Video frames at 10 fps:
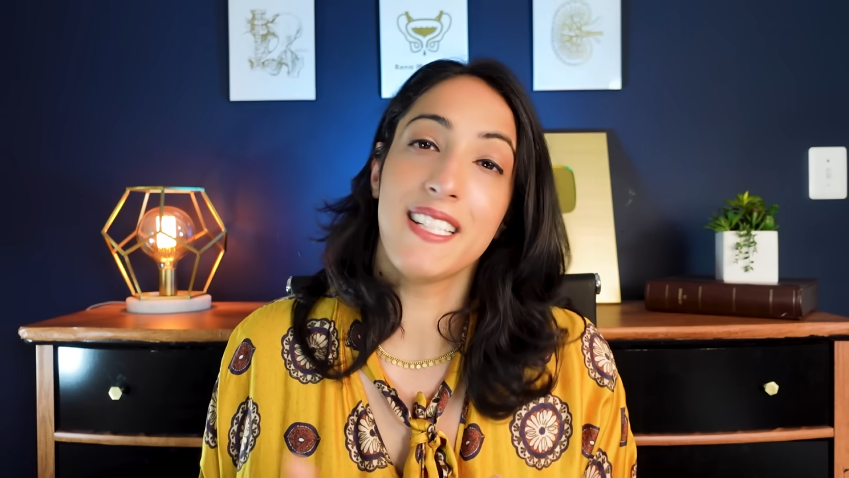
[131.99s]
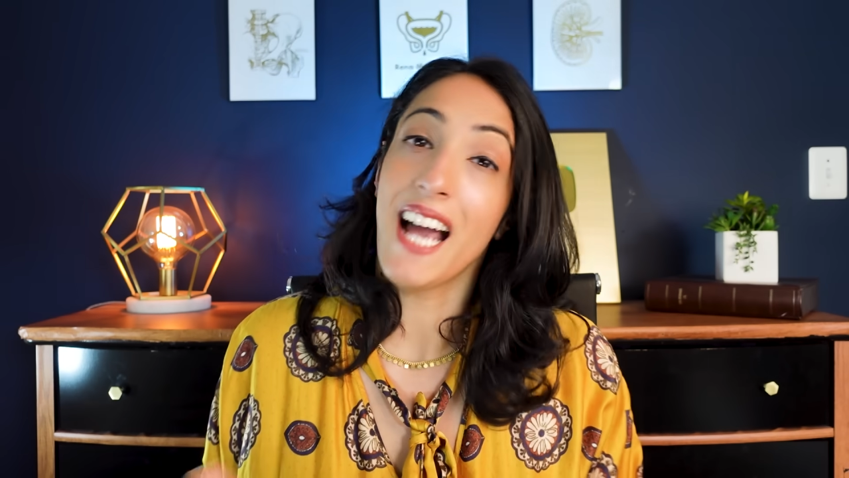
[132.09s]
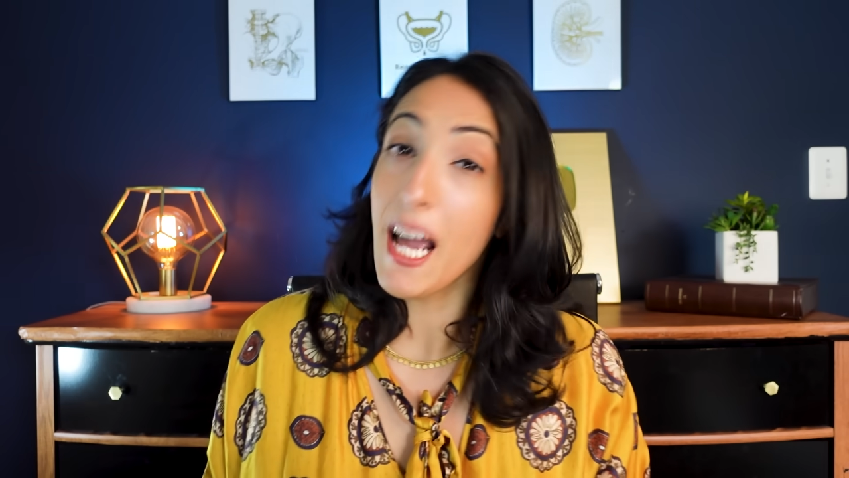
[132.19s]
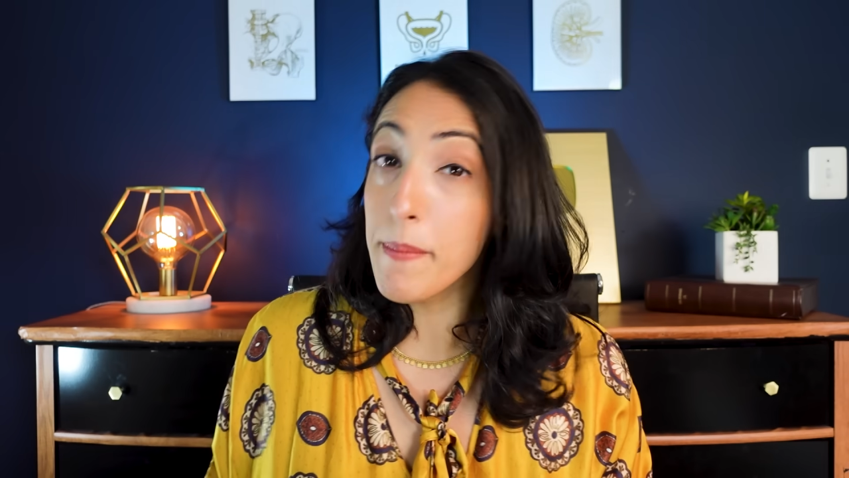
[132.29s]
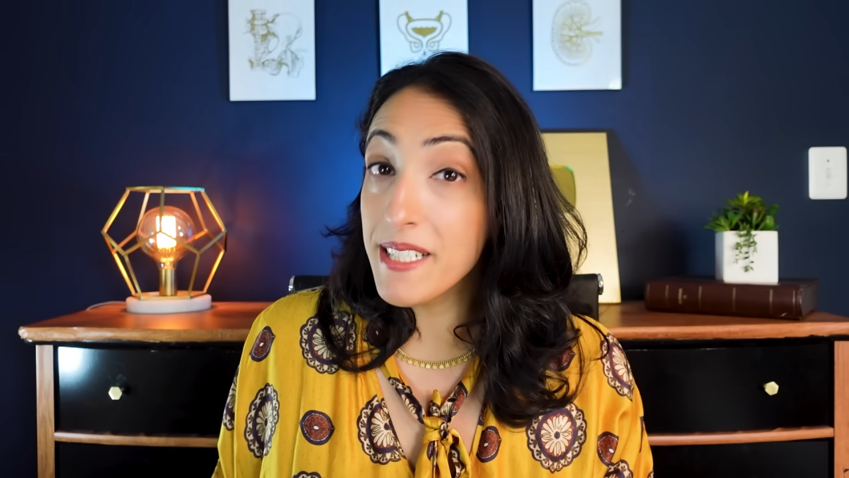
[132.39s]

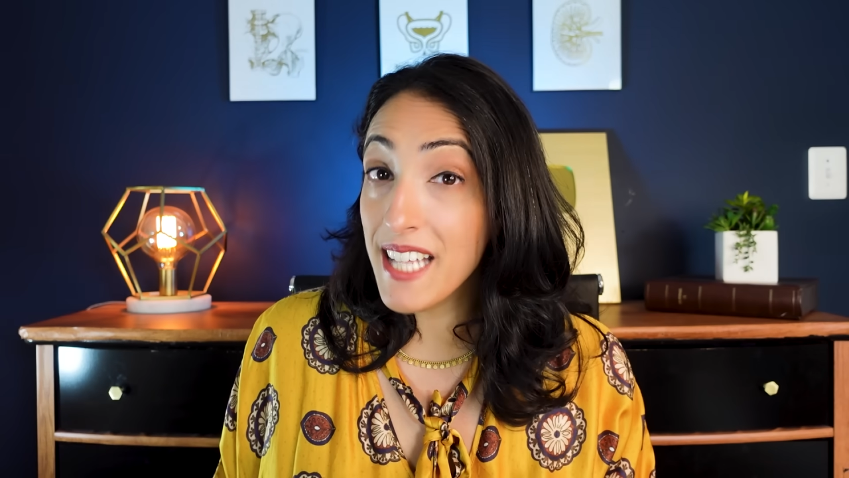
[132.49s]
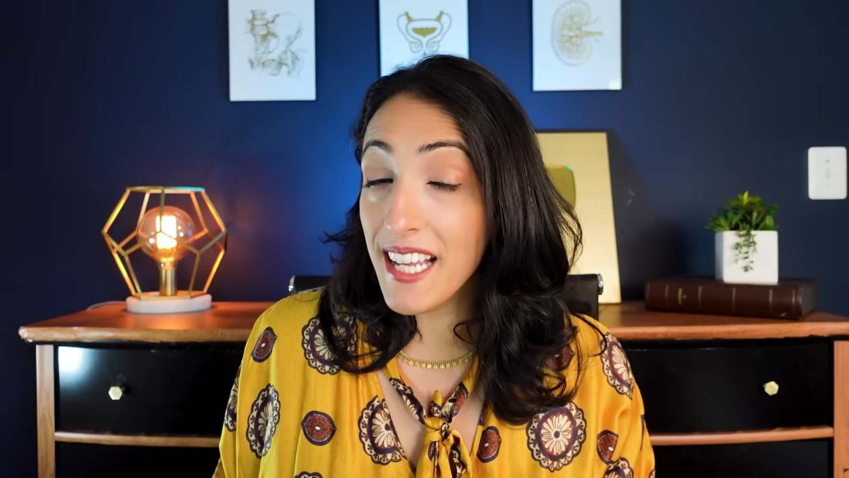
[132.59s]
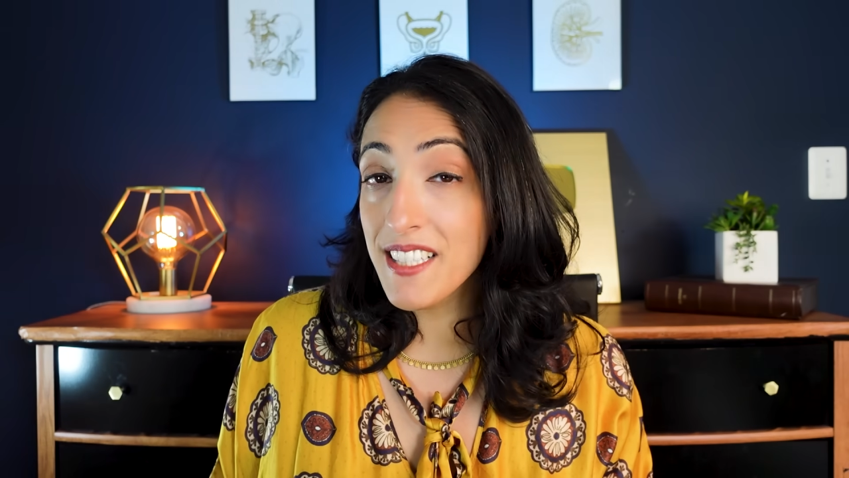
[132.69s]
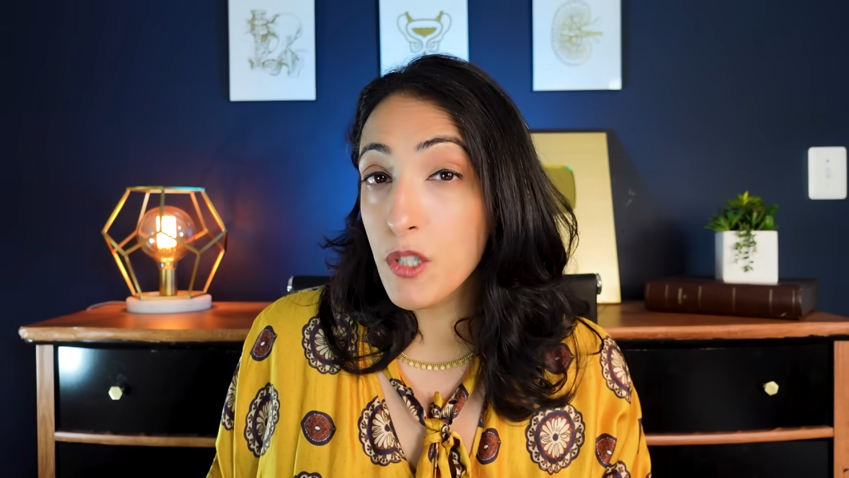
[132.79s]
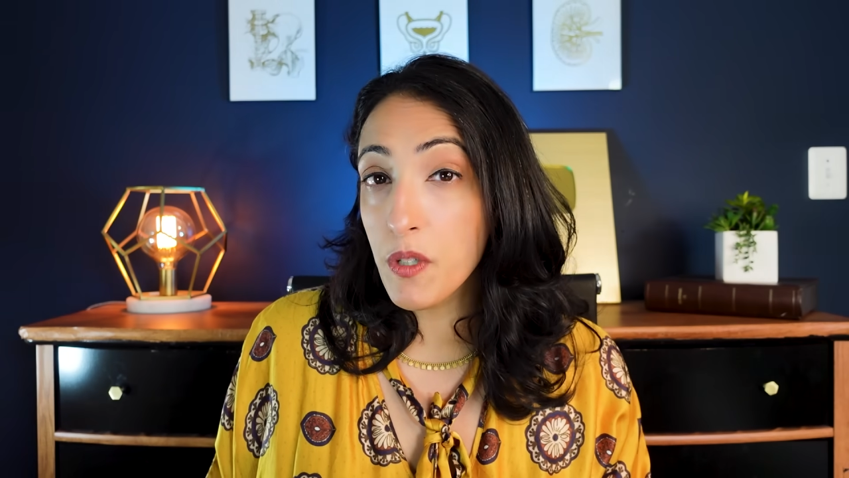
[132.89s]
time it
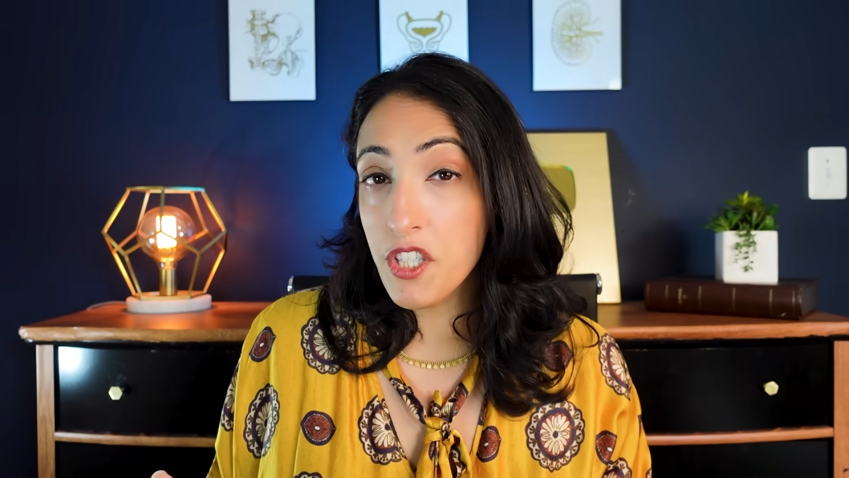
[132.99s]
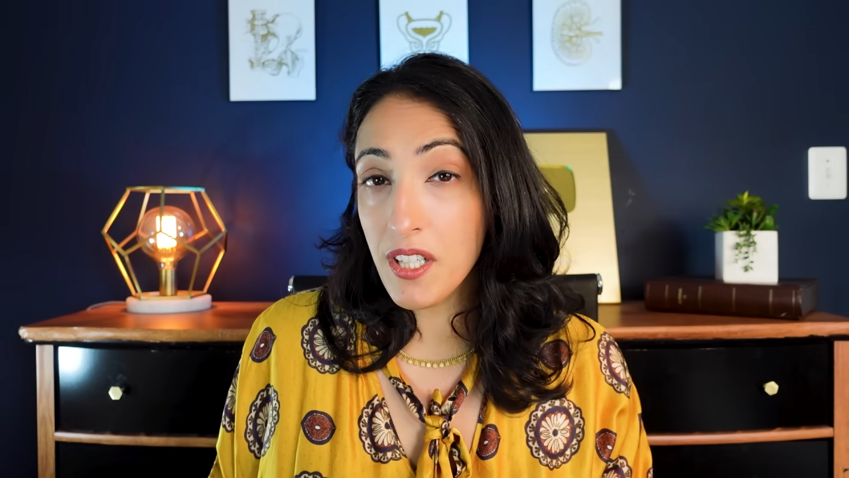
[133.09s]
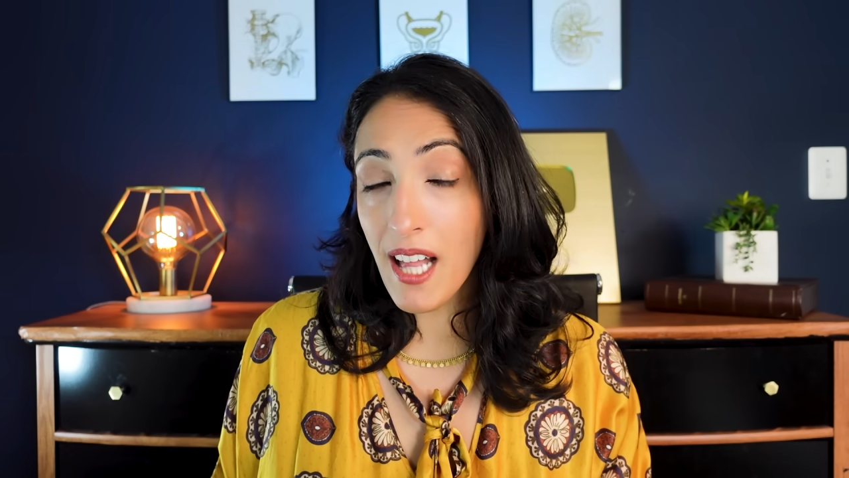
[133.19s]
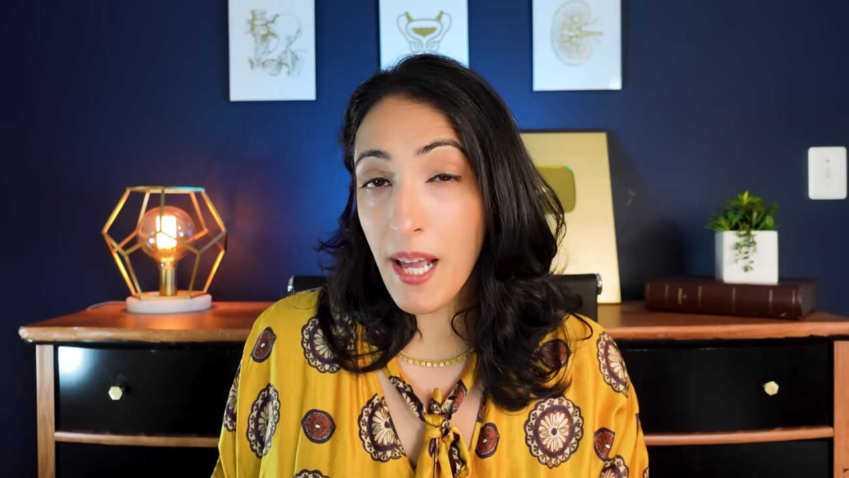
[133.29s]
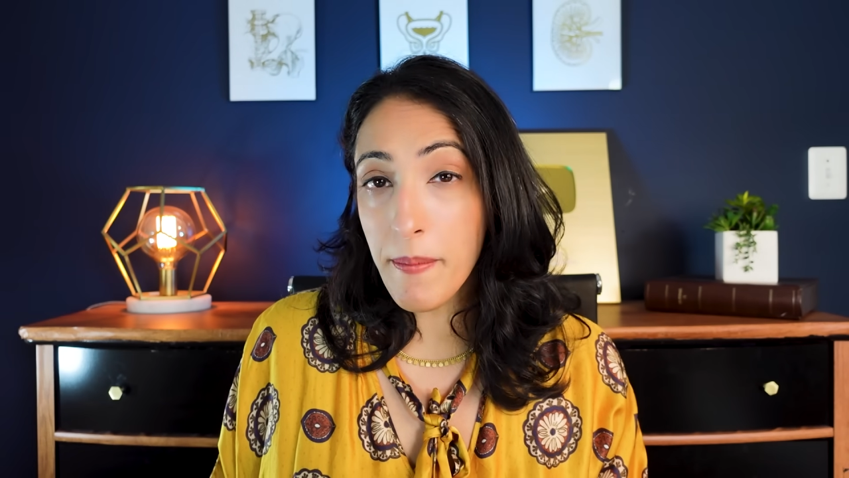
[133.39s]
takes to reach
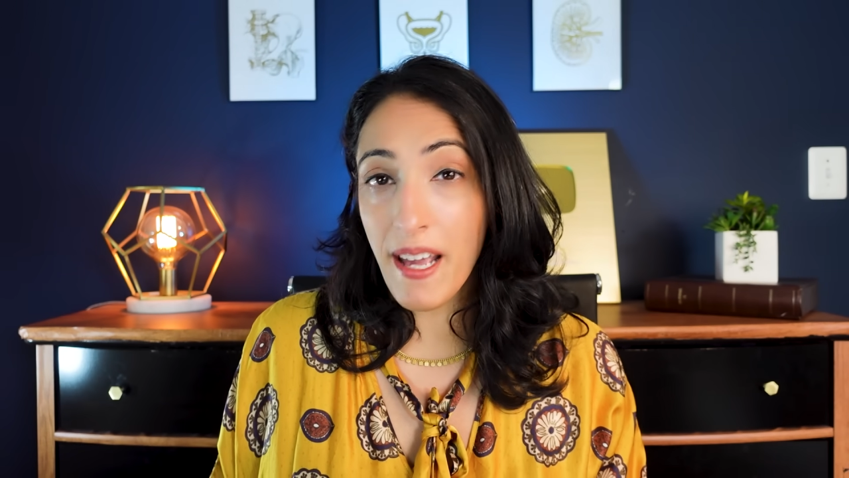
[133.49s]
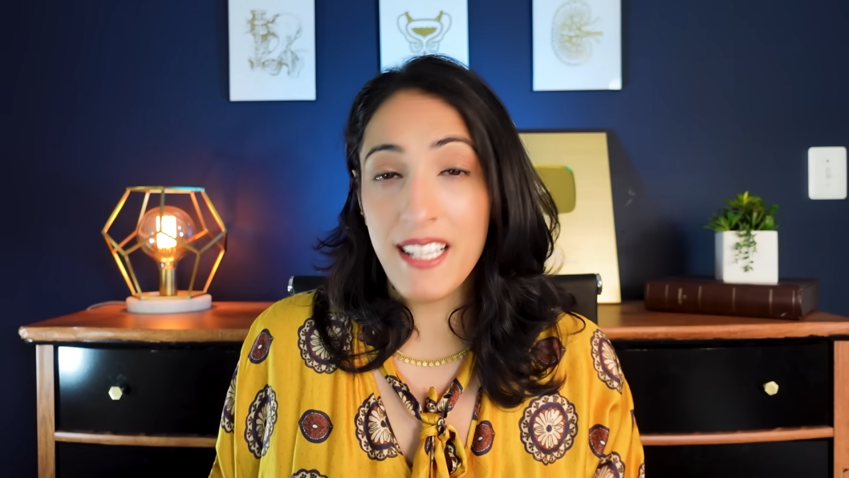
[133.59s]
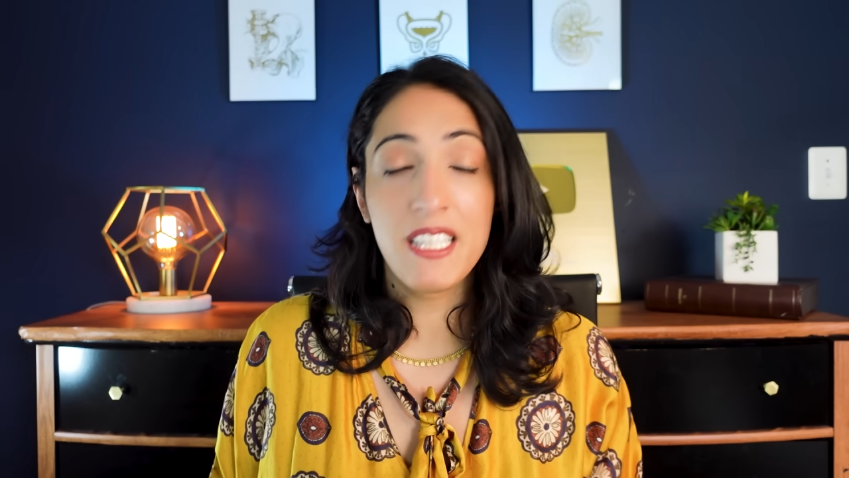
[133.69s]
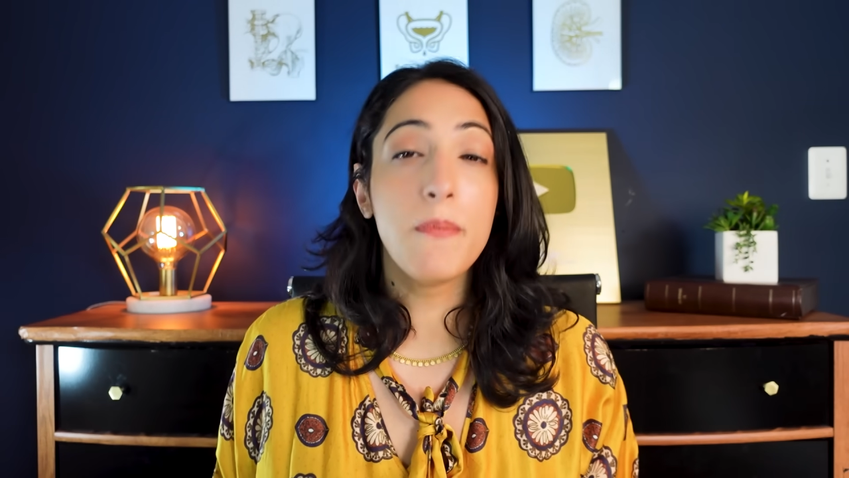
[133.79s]
climax,